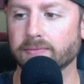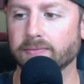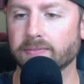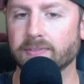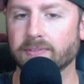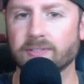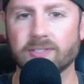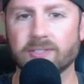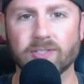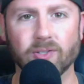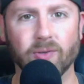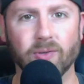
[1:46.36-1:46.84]

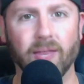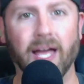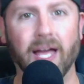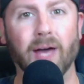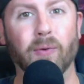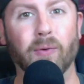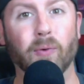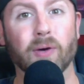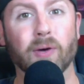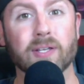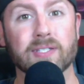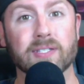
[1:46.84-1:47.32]
so
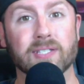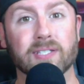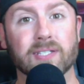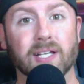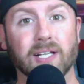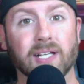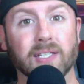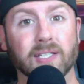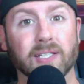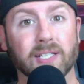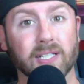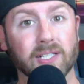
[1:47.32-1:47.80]
that was a
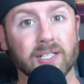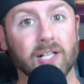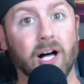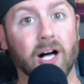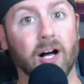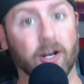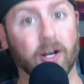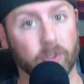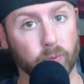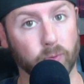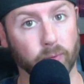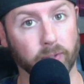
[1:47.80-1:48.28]
little
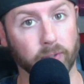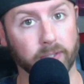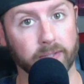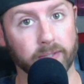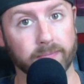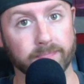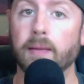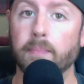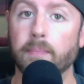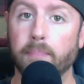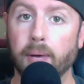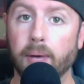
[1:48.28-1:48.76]
awkward.
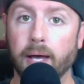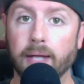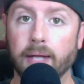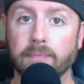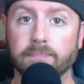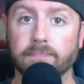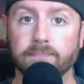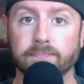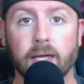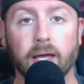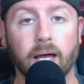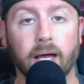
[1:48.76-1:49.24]
But
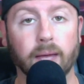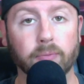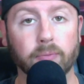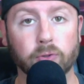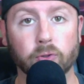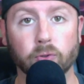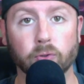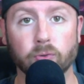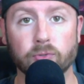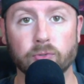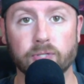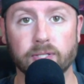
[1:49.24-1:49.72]
I'm
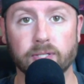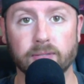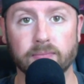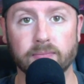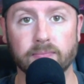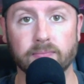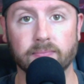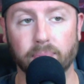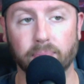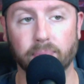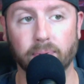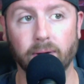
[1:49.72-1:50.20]
cruising,
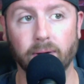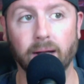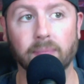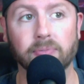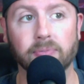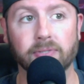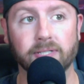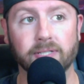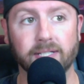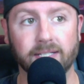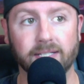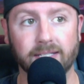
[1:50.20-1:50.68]

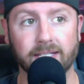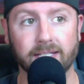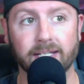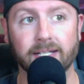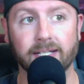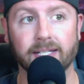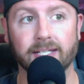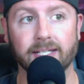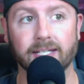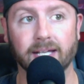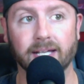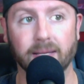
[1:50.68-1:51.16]
probably
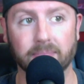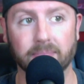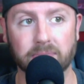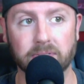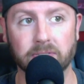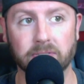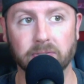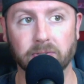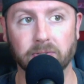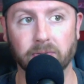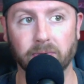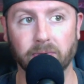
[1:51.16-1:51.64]
getting up
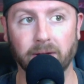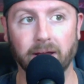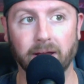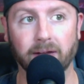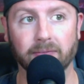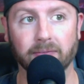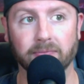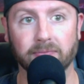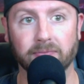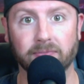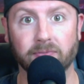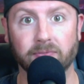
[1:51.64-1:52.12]
to
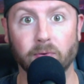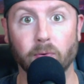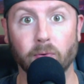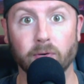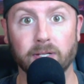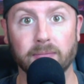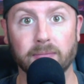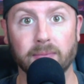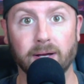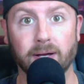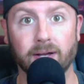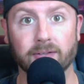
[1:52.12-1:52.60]
around
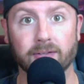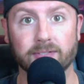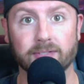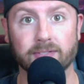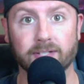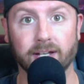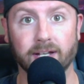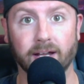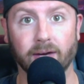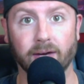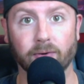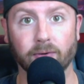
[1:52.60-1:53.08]
40 miles an
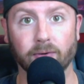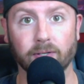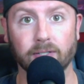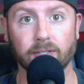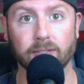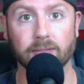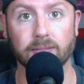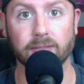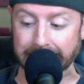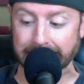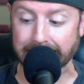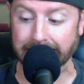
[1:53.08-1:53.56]
hour.
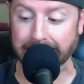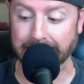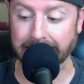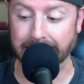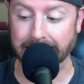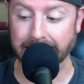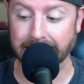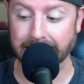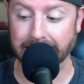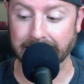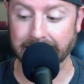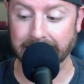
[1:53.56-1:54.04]

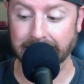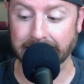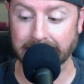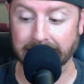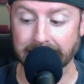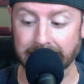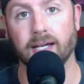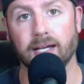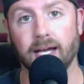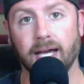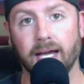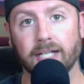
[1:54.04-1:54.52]

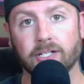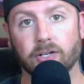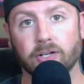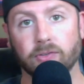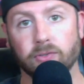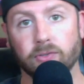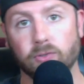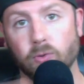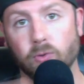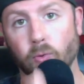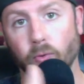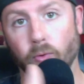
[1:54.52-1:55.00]
I turn
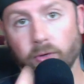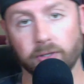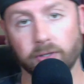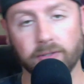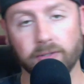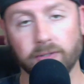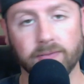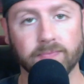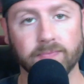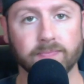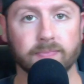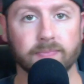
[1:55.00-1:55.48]
the
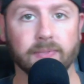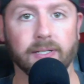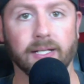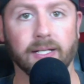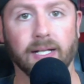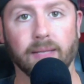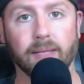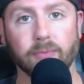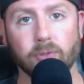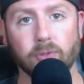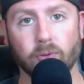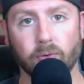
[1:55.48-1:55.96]
corner, and
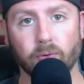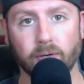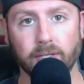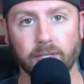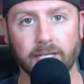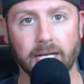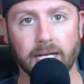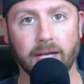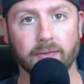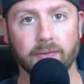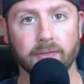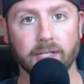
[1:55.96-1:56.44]
I'm going
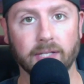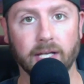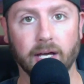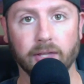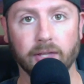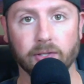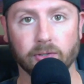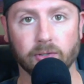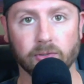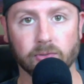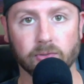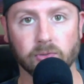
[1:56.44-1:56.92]
down the
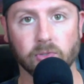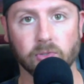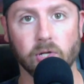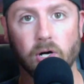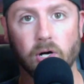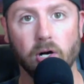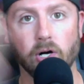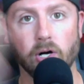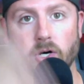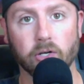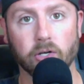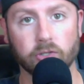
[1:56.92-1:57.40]
other
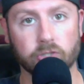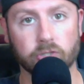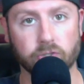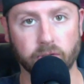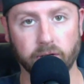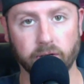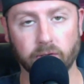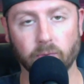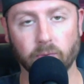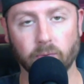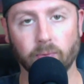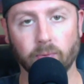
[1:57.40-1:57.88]
long
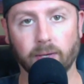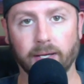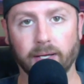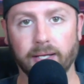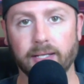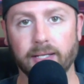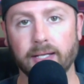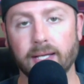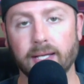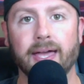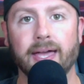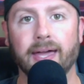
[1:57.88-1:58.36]
straightaway.
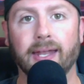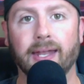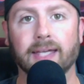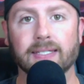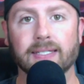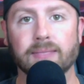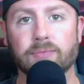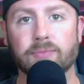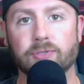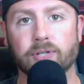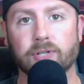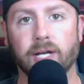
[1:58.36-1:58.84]
And as
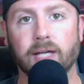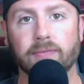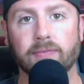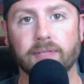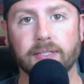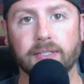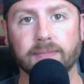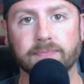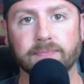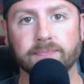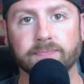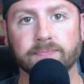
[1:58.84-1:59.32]
I'm
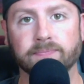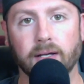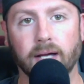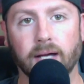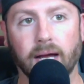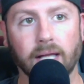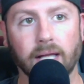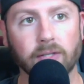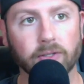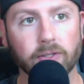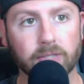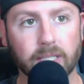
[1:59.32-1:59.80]
driving,
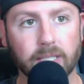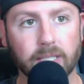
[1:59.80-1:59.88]
I look up